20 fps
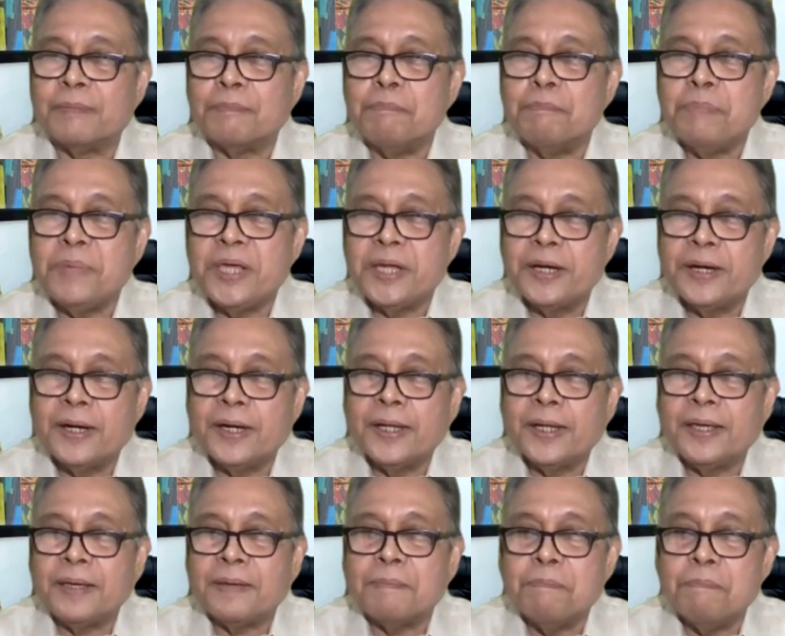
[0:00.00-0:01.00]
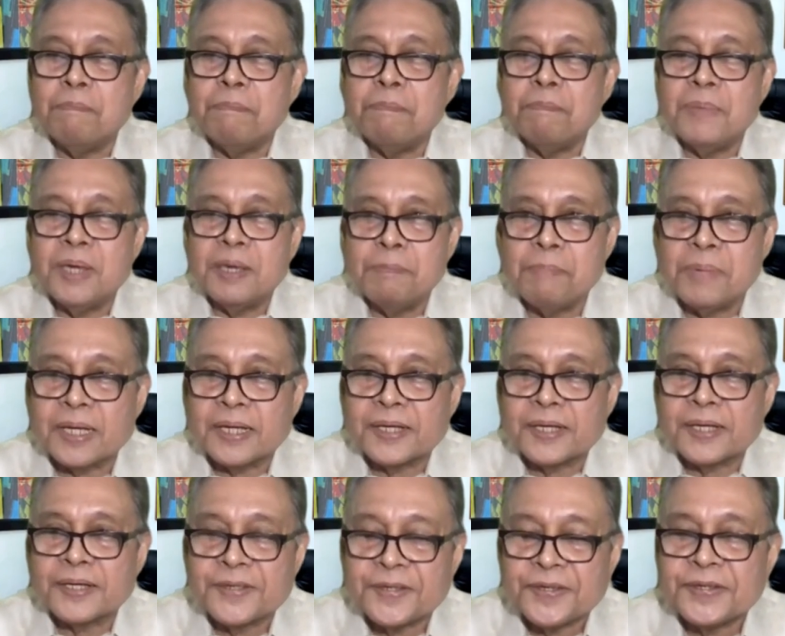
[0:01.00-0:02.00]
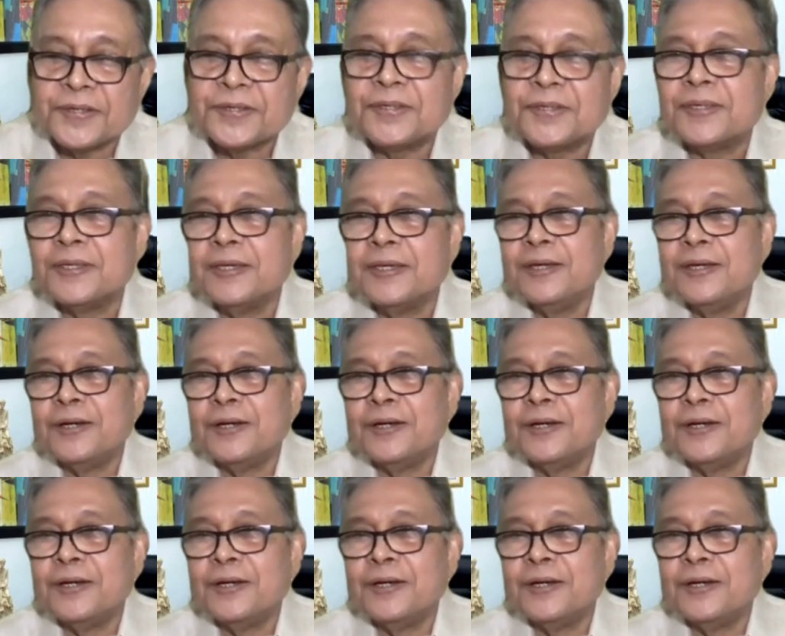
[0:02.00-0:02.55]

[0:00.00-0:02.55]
merely mimics